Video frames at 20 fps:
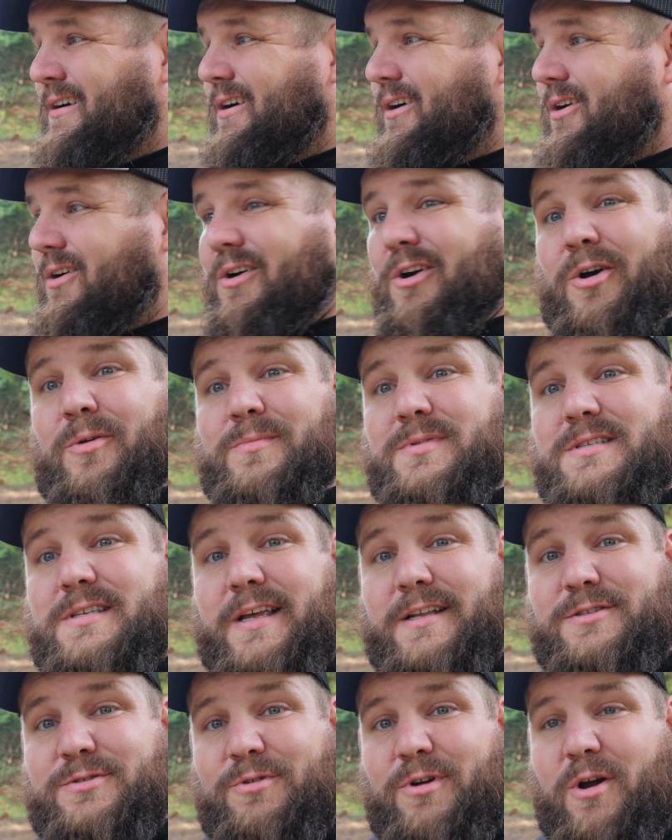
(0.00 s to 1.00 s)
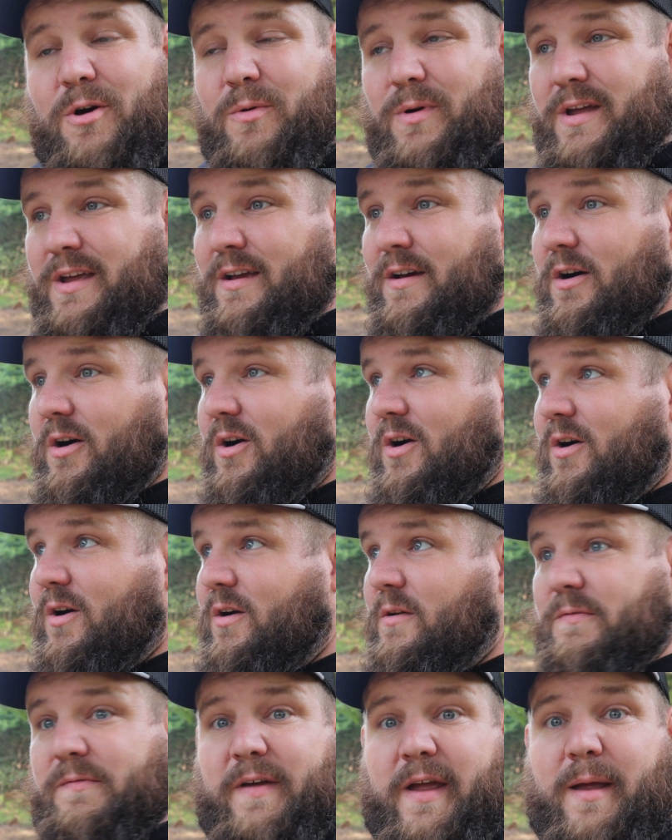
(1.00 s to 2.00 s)
Our homestead's growing,
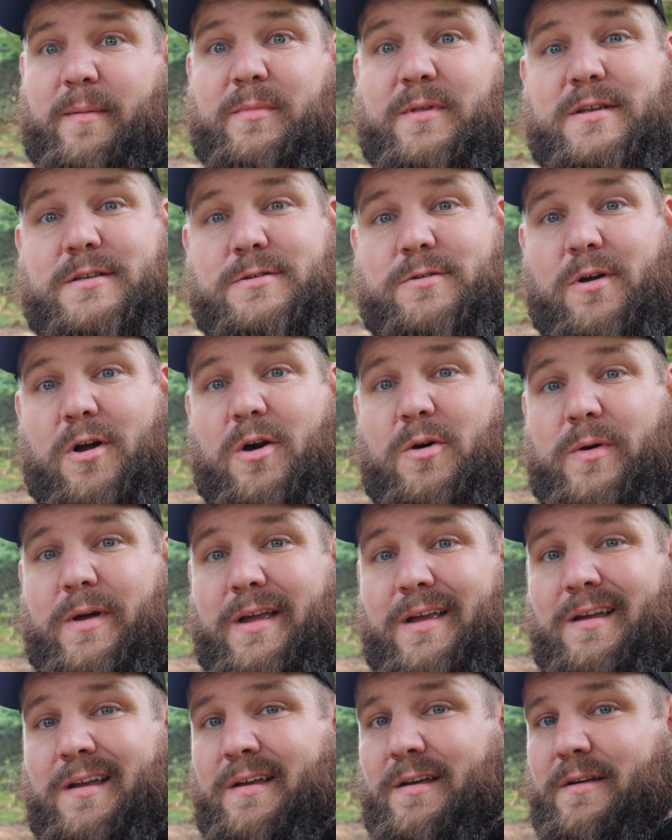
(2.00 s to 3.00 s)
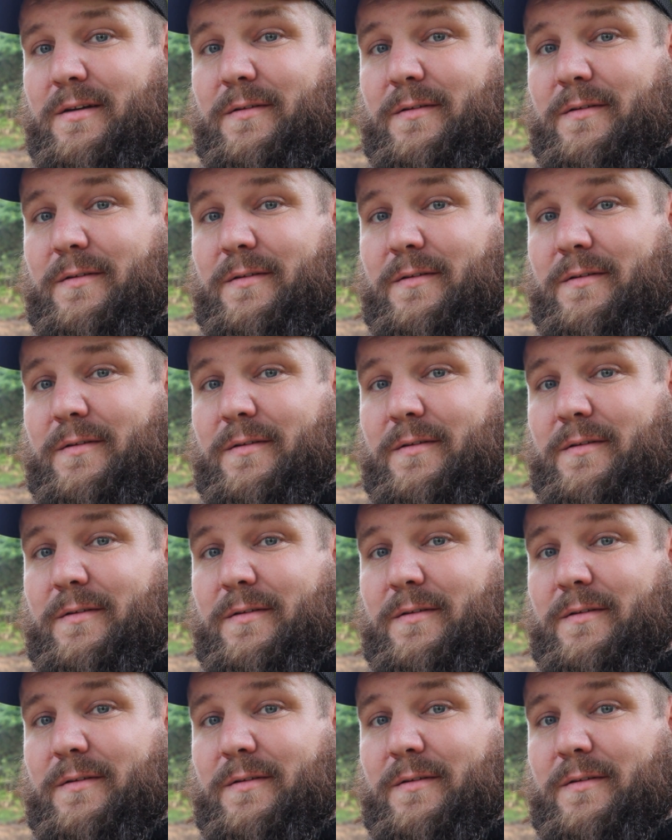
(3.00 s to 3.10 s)
our family's growing.